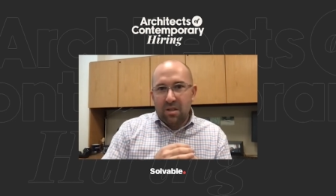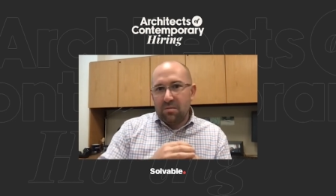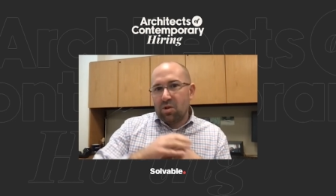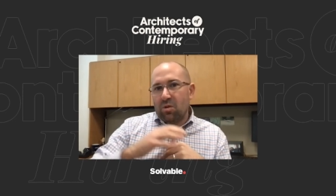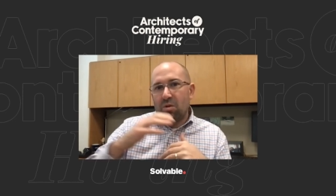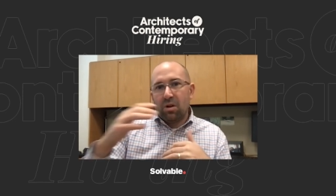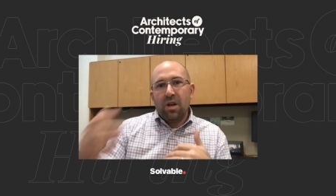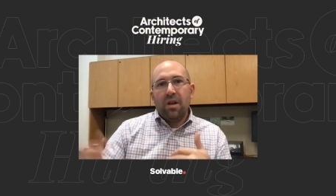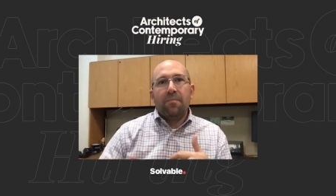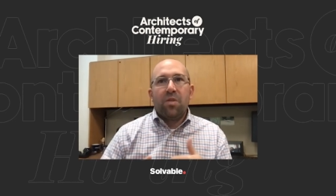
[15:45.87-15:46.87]
teams or,
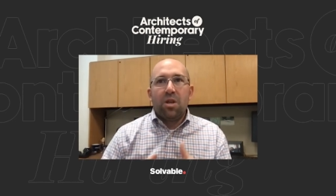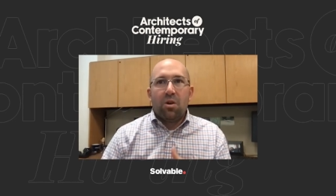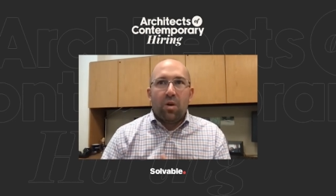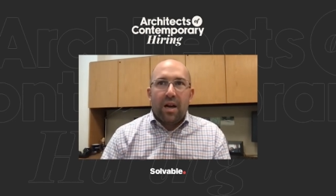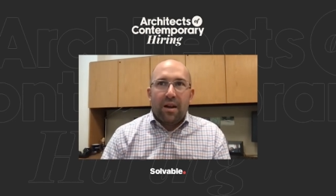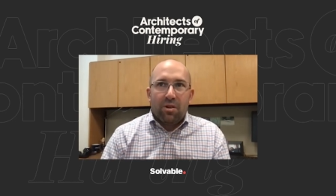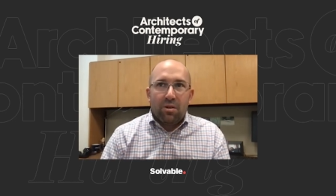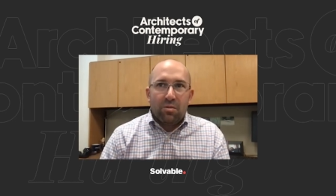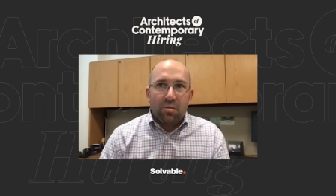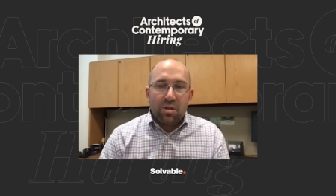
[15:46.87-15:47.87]

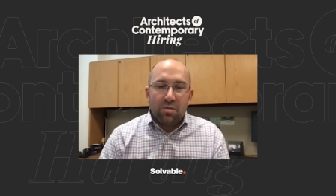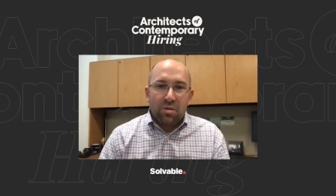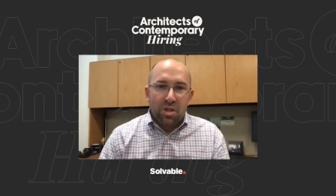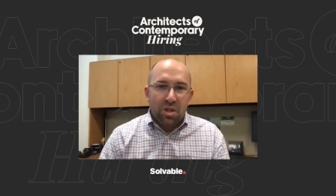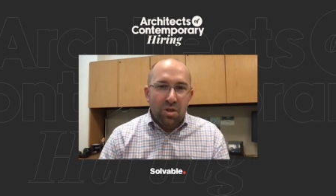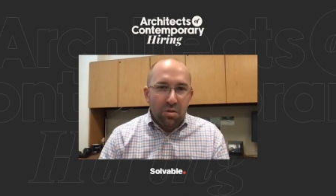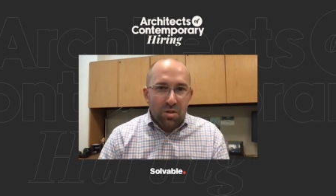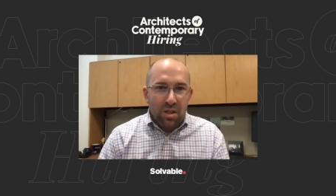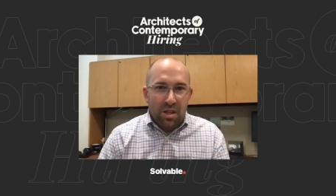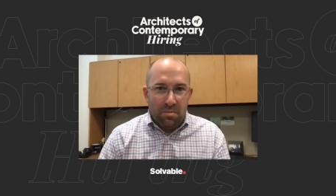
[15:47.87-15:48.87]
whatever was
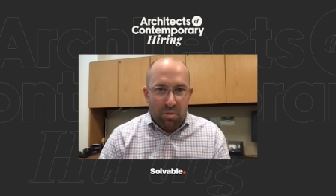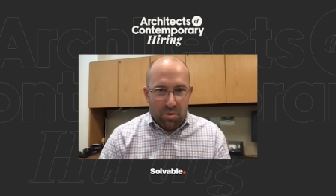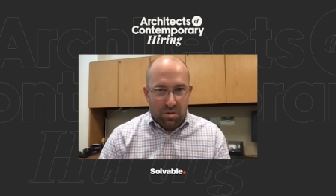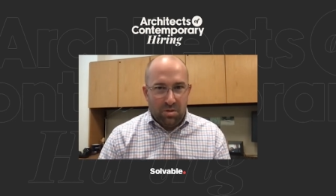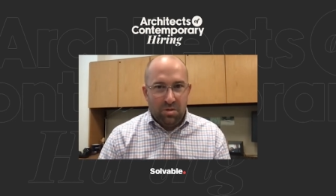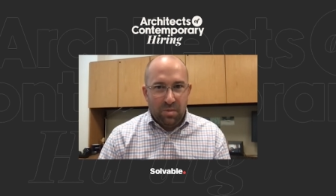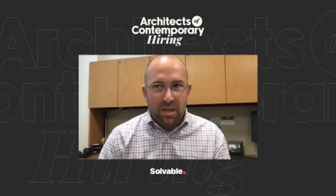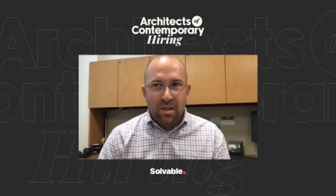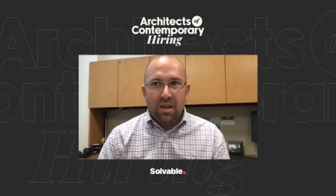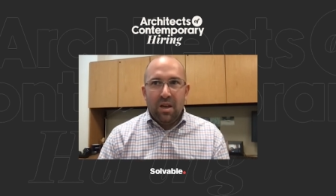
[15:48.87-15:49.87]
hugely important to
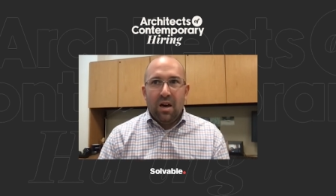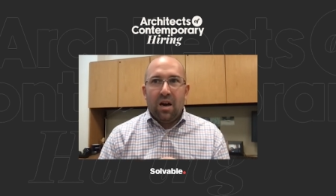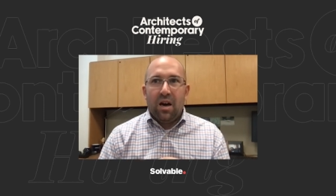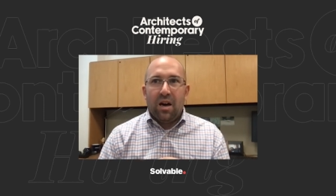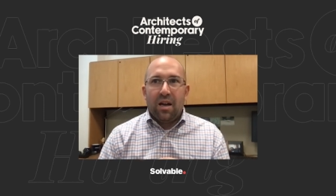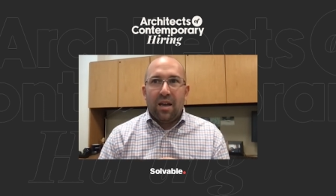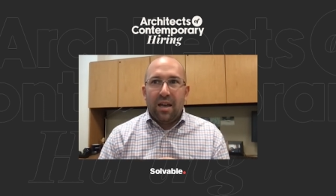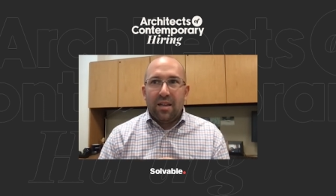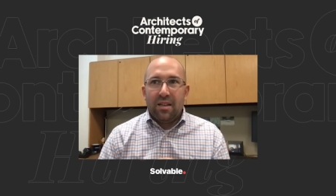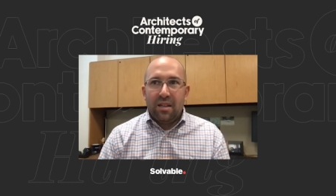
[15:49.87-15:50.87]
me.
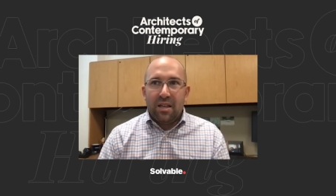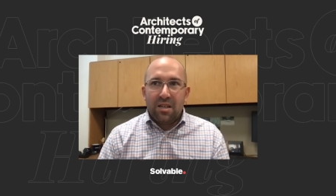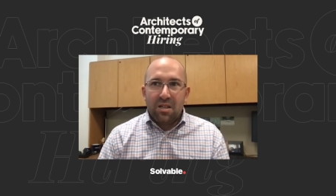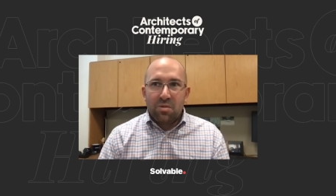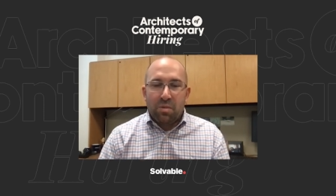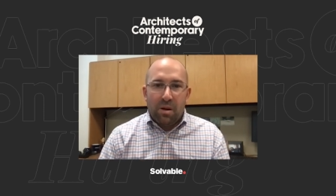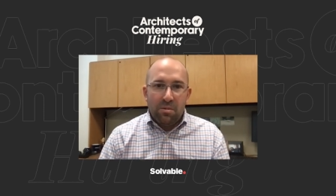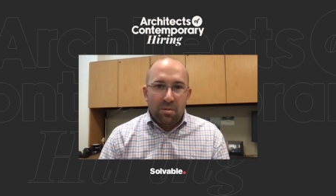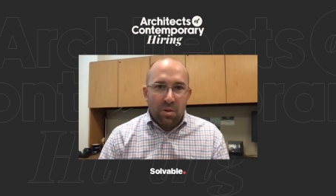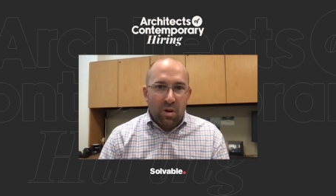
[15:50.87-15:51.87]
And it is
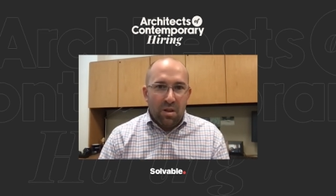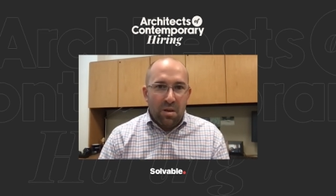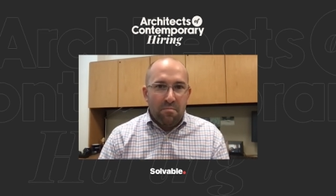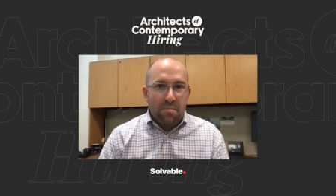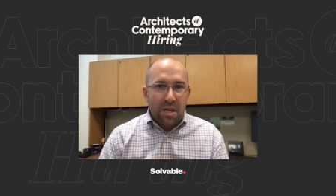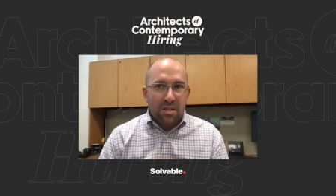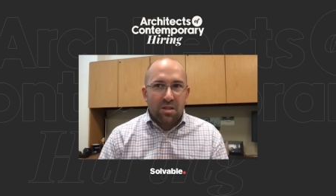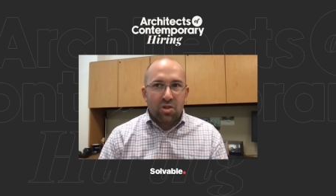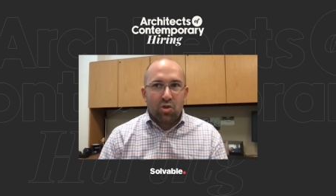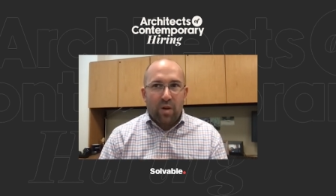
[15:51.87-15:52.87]
probably one of the
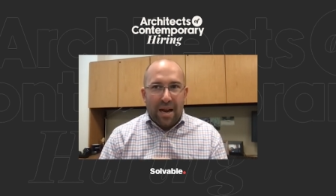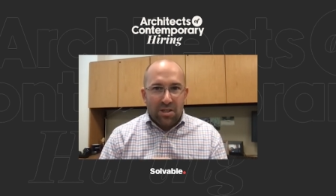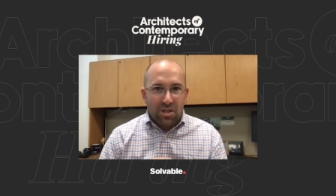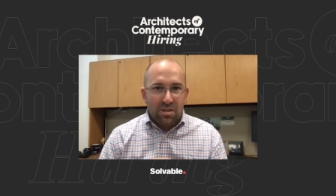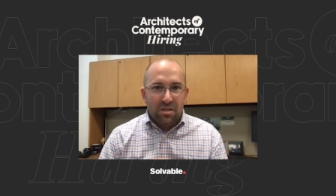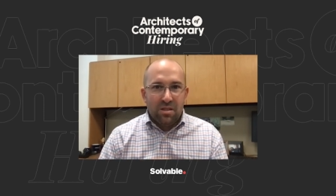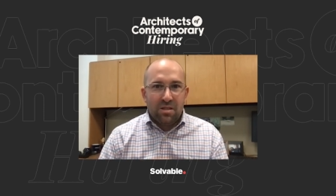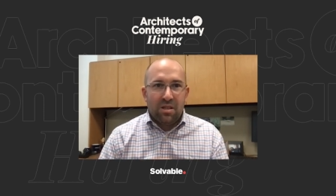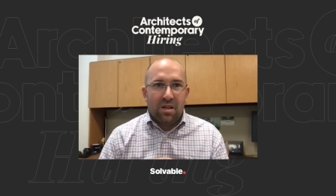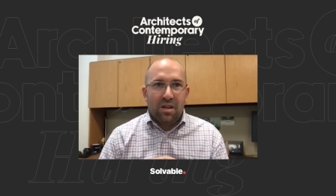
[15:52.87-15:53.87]
biggest
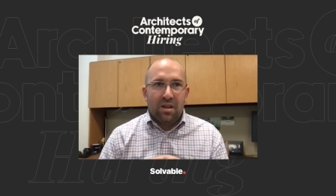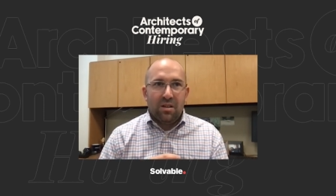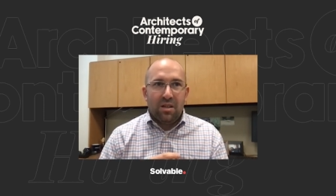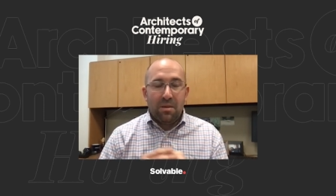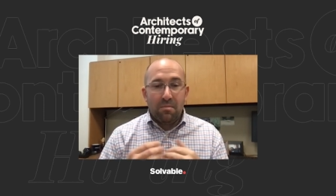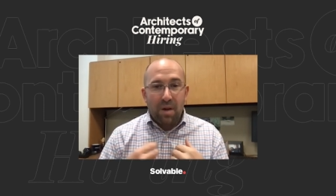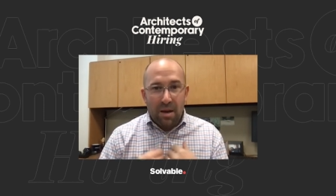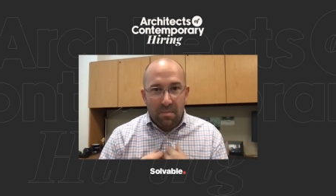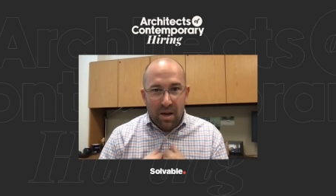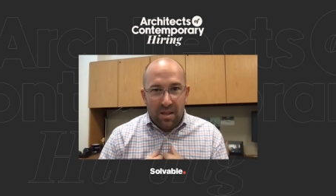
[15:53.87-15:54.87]
attractions in
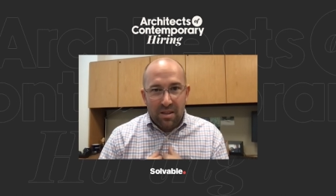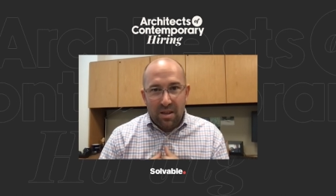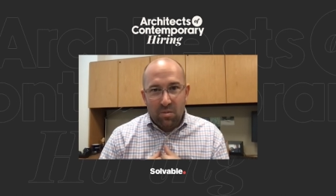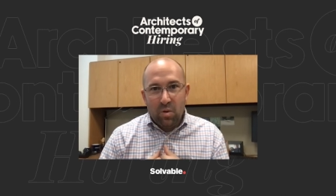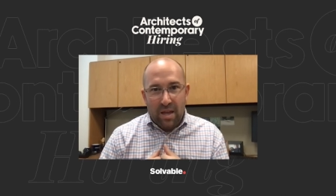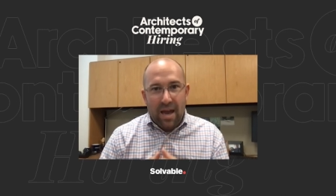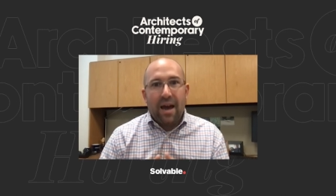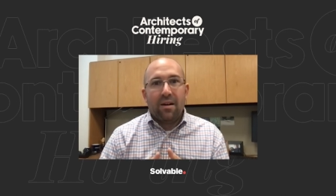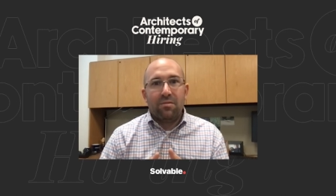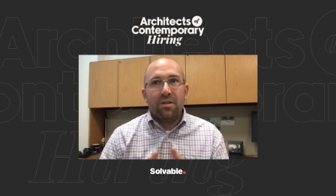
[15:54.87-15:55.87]
my mind that we
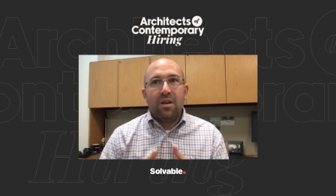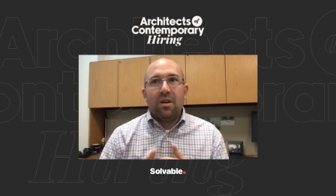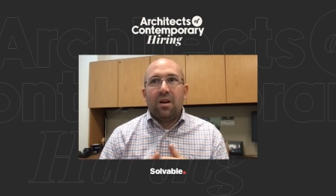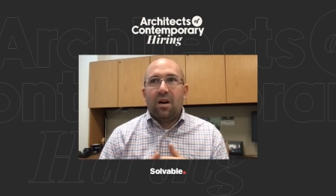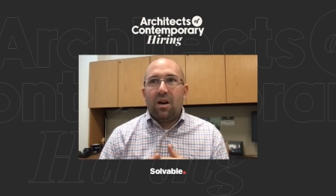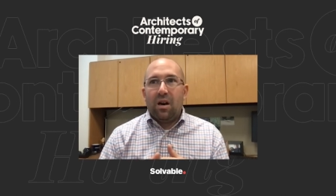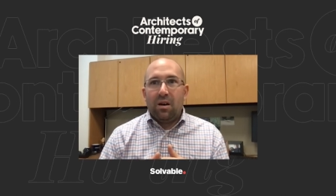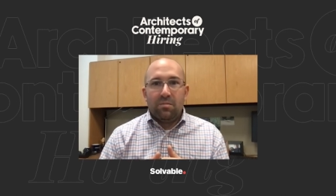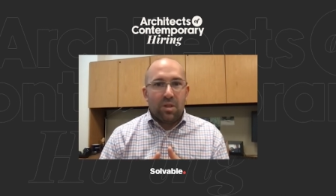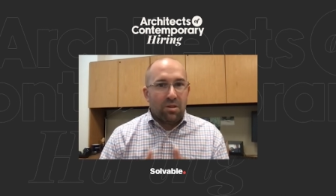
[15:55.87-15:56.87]
have.
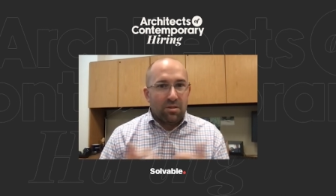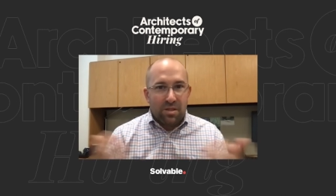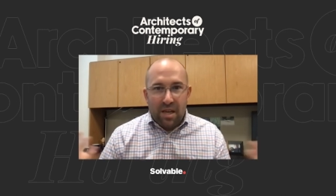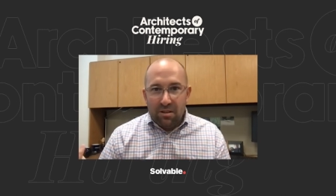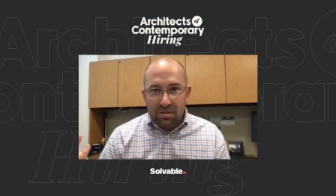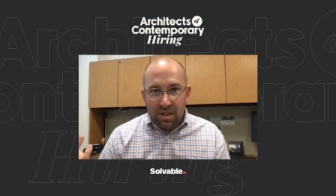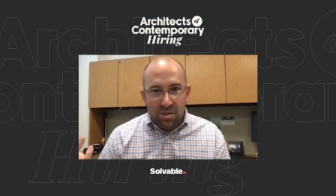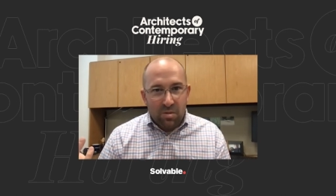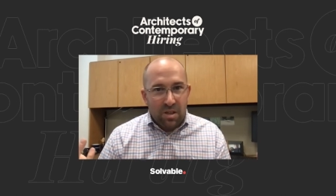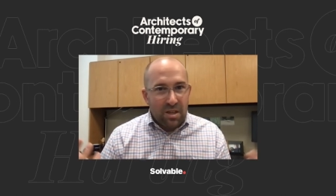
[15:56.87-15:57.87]
The salary
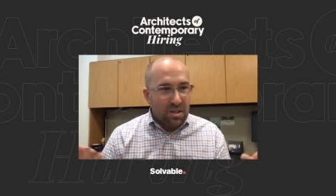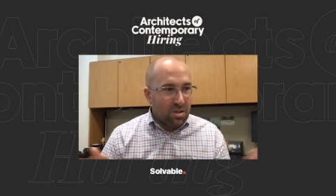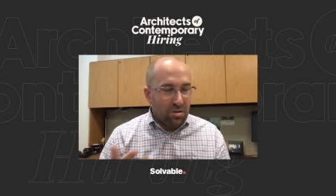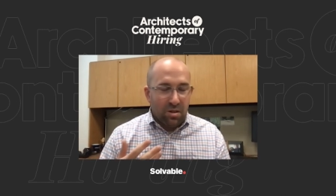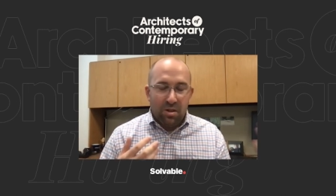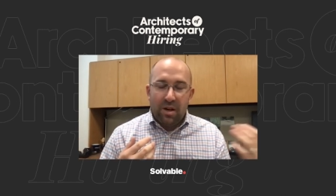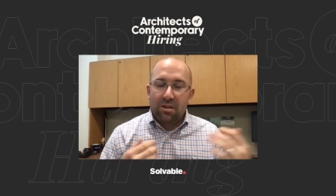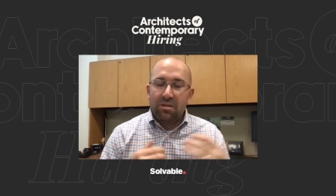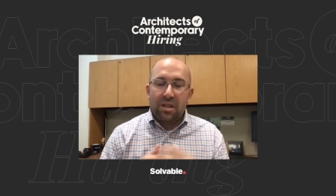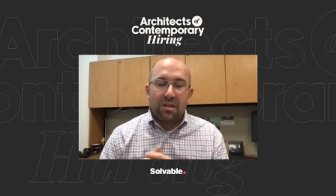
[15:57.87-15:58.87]
is what it is. You can go
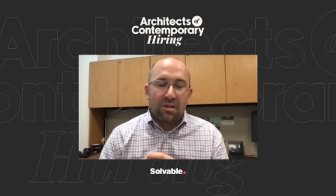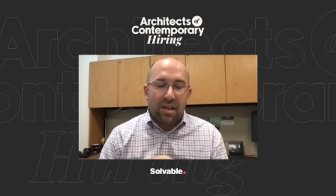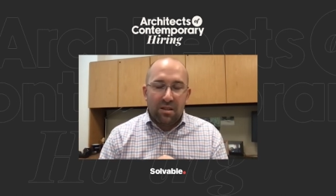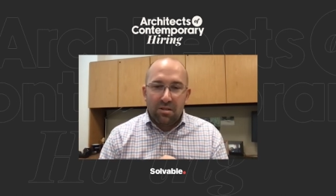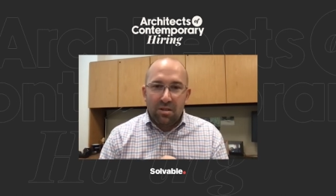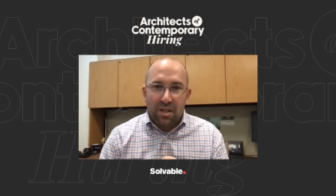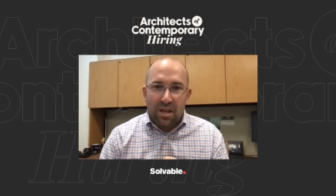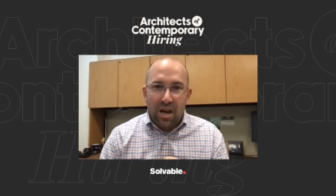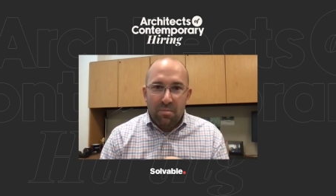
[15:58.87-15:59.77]
out on the internet and look it